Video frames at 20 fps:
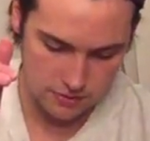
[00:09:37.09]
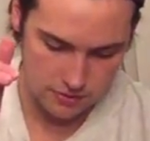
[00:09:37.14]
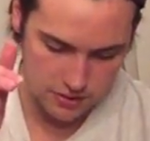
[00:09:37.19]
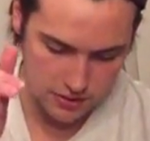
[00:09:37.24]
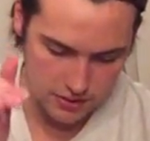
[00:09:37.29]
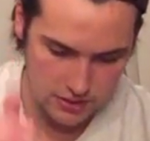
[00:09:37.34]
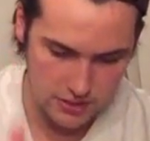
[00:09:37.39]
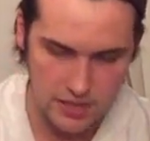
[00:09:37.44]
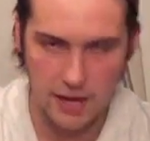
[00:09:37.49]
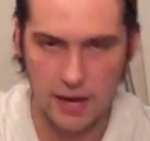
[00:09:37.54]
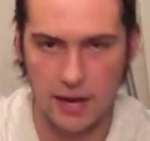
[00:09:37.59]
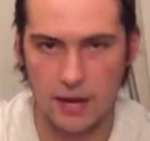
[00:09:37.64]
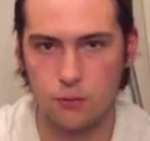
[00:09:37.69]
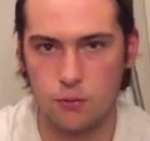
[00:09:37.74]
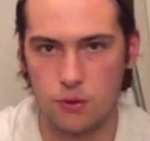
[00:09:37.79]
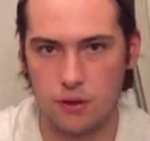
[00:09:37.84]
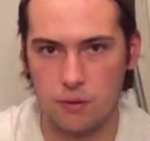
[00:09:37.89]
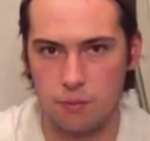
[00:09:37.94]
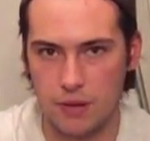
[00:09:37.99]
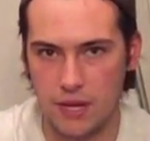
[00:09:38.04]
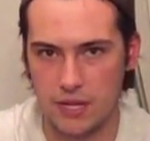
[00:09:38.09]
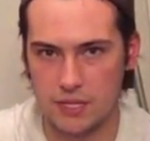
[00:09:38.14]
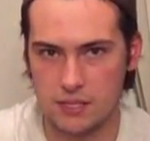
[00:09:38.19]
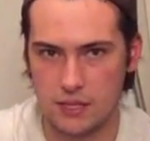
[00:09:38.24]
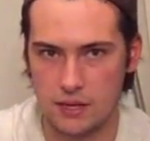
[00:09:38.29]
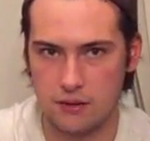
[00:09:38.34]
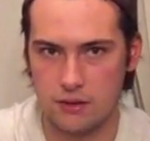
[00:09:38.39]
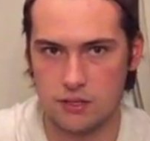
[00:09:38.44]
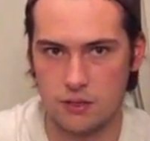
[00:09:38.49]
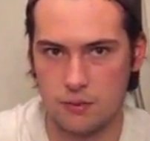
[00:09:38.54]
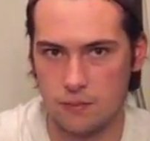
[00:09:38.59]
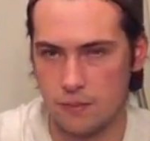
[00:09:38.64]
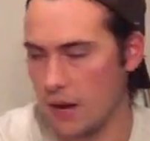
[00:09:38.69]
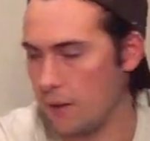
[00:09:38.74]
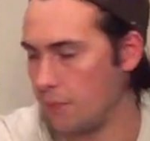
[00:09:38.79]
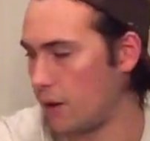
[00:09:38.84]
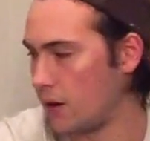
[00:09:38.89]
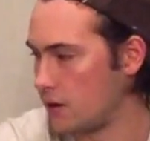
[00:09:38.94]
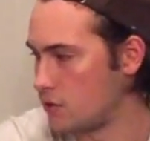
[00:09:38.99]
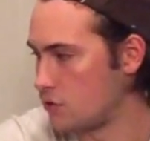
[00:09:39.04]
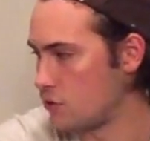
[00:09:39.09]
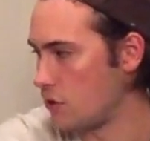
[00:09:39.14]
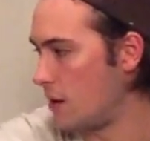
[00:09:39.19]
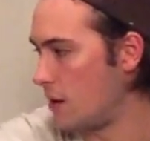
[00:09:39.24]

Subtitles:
decide where the best areas of the map are to